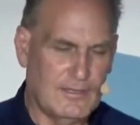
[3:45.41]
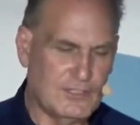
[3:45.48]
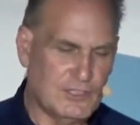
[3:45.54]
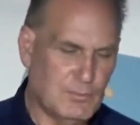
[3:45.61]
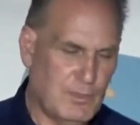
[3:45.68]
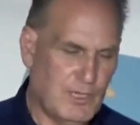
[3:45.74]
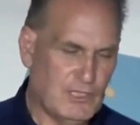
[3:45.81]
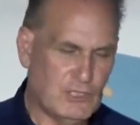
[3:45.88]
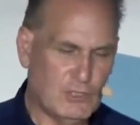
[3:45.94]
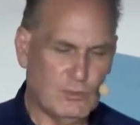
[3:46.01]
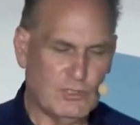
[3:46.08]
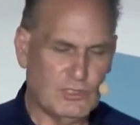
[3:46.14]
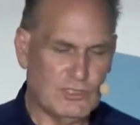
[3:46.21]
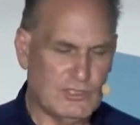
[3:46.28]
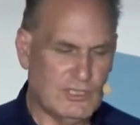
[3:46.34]
Speak
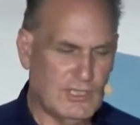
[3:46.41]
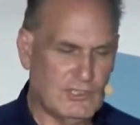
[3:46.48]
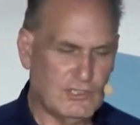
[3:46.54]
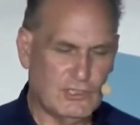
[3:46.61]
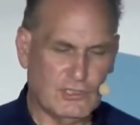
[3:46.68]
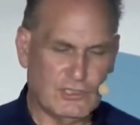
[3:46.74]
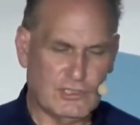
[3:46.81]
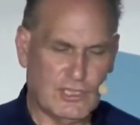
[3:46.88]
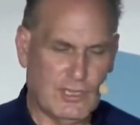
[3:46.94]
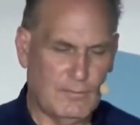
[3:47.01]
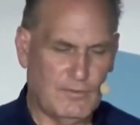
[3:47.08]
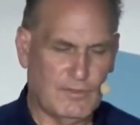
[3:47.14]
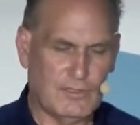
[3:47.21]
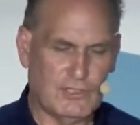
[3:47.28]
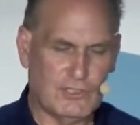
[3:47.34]
to us, touch us,
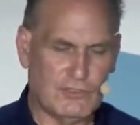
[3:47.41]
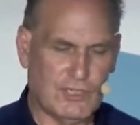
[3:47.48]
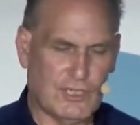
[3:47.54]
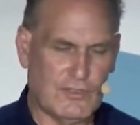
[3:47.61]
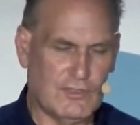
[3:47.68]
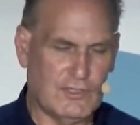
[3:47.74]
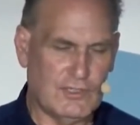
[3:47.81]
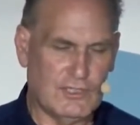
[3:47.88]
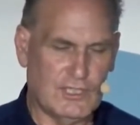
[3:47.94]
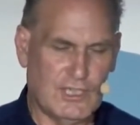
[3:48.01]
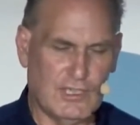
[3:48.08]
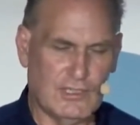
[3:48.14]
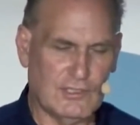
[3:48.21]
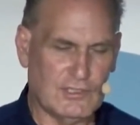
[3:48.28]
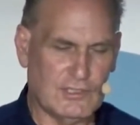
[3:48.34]
comfort us, strengthen us,
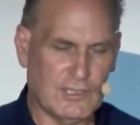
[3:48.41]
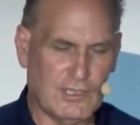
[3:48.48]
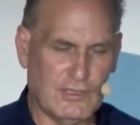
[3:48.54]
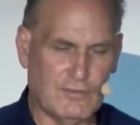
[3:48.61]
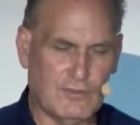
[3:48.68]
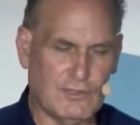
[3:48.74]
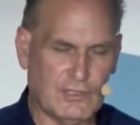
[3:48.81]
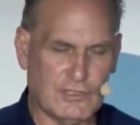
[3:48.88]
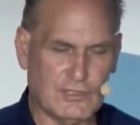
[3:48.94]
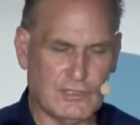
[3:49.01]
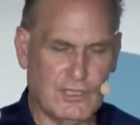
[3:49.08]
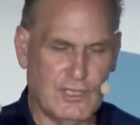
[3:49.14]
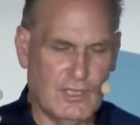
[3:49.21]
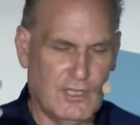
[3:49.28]
heal us, deliver us,